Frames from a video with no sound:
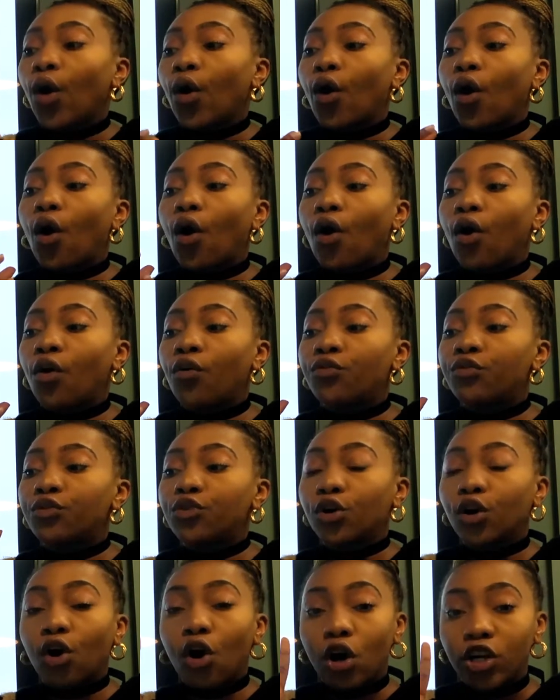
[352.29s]
of the
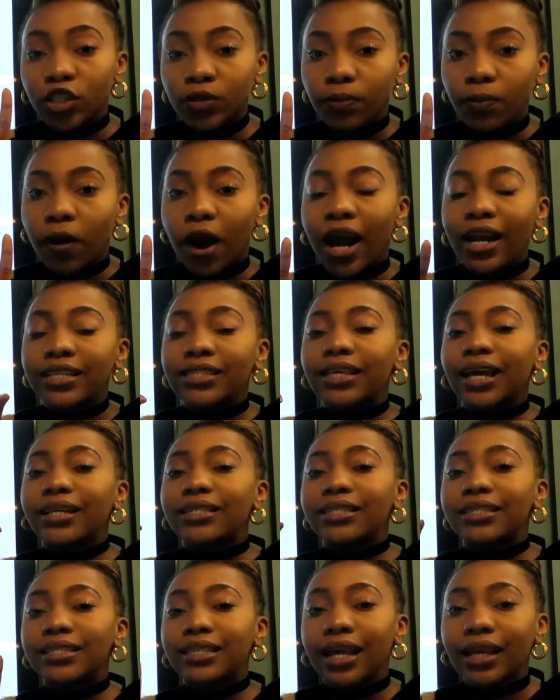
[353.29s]
cost price and
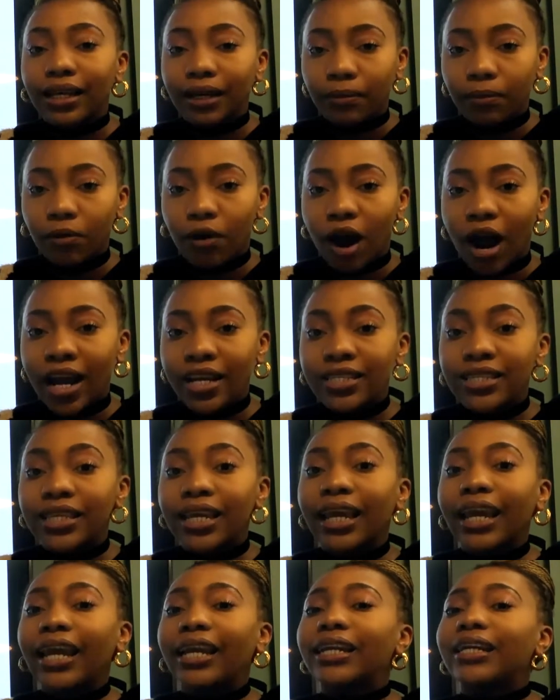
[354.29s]
selling price
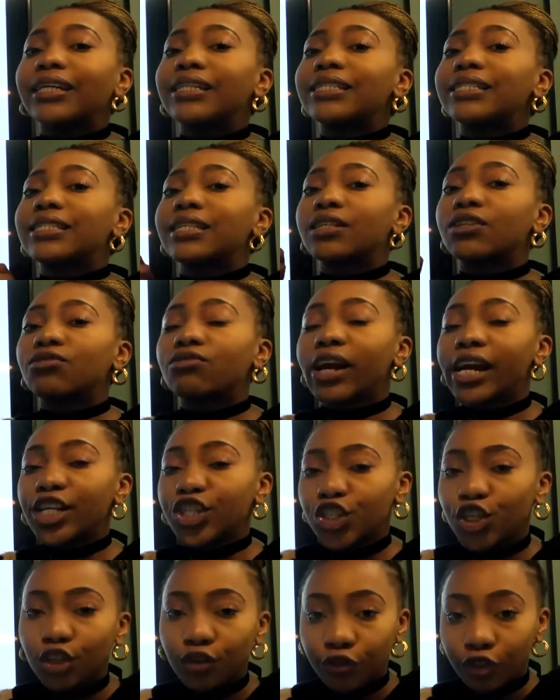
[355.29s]
in
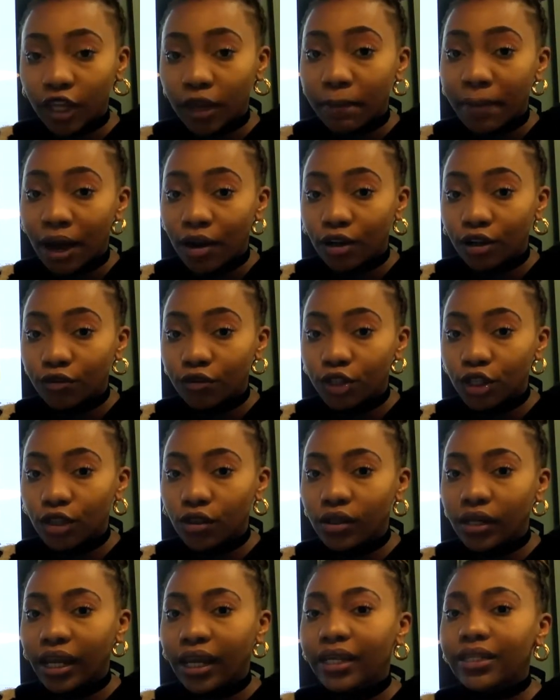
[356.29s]
consideration of the amount of
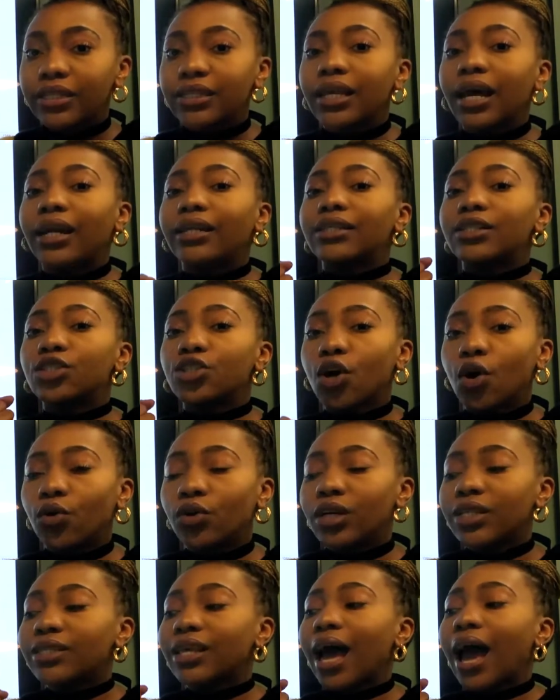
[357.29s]
units, and it's told
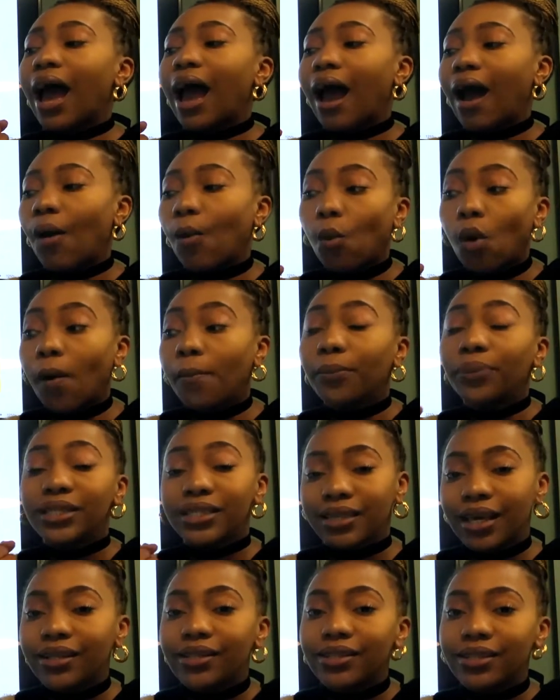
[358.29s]
us what
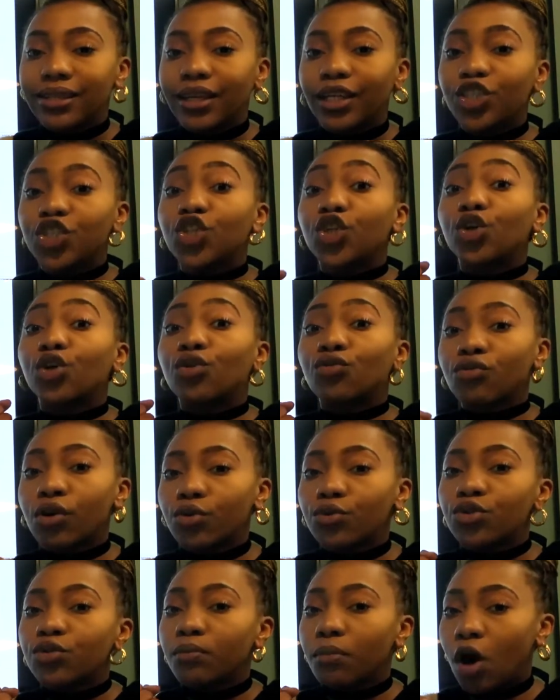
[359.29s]
percentage the
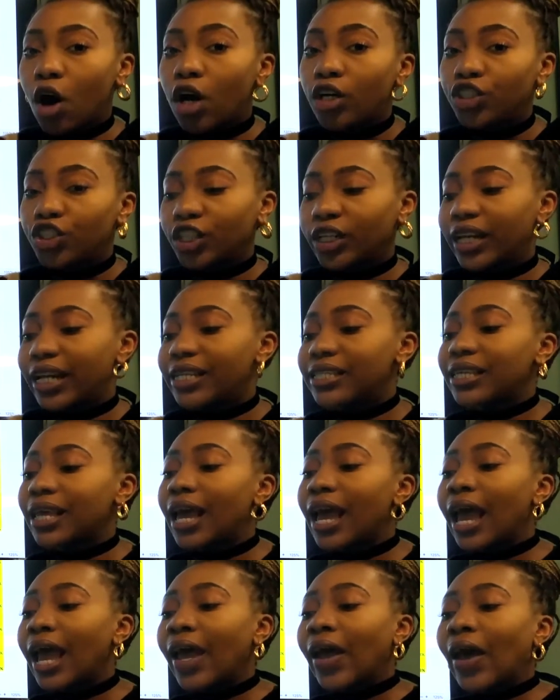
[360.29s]
gross margin is.
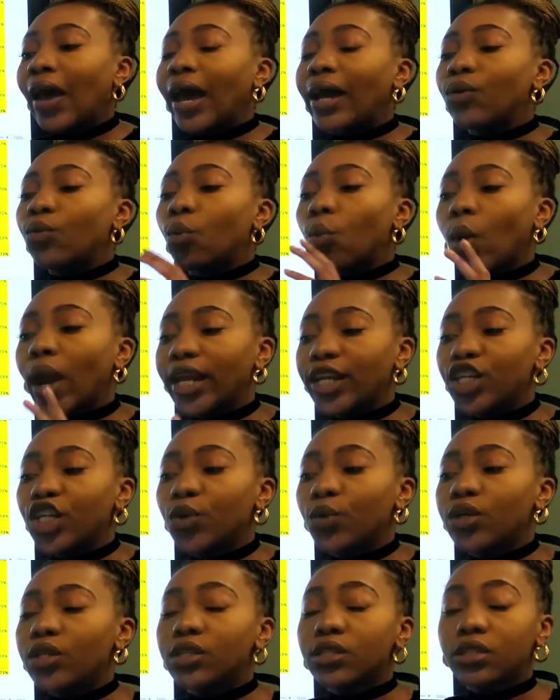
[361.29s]
And when you
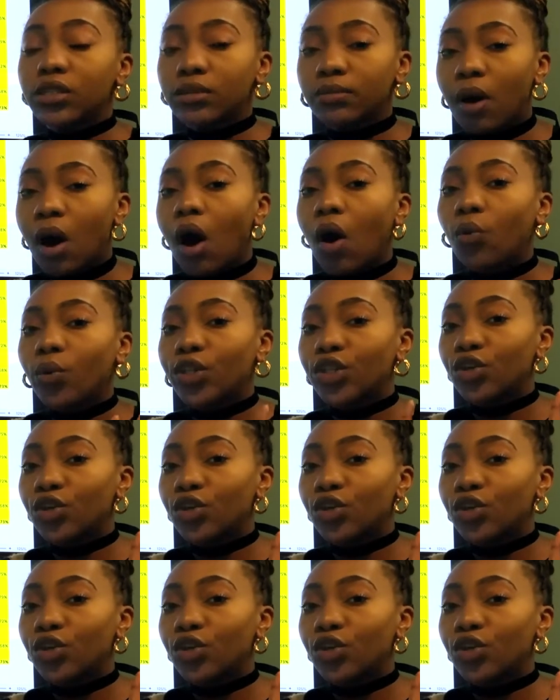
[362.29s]
are smart with